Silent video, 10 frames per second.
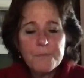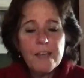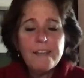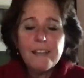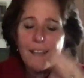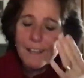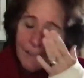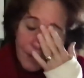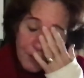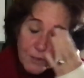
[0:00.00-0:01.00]
I
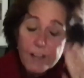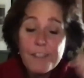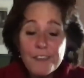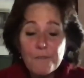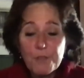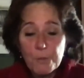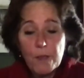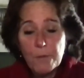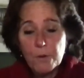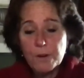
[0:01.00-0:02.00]
I've been trying to think of what the
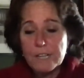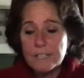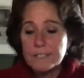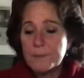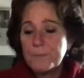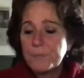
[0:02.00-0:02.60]
right word is.